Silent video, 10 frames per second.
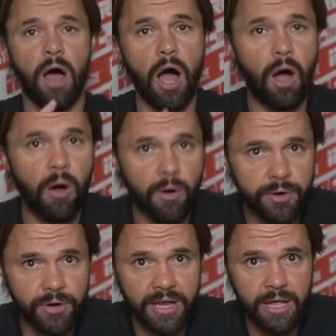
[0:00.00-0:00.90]
a
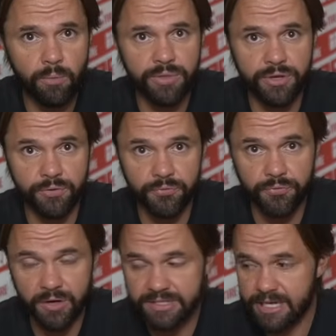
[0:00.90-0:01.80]
harder hit with your
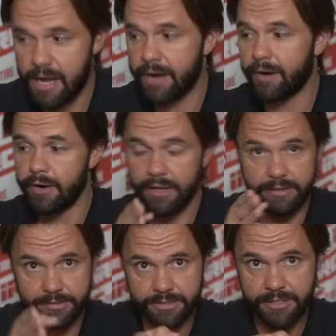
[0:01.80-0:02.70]
front tire
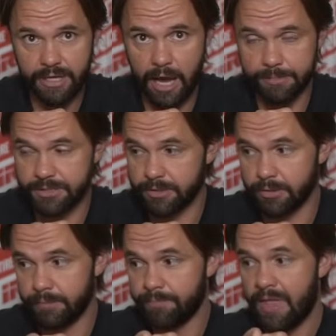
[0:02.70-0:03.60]
into the
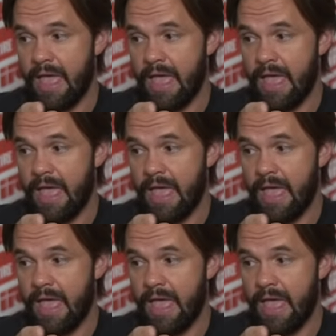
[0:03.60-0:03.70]
obstacle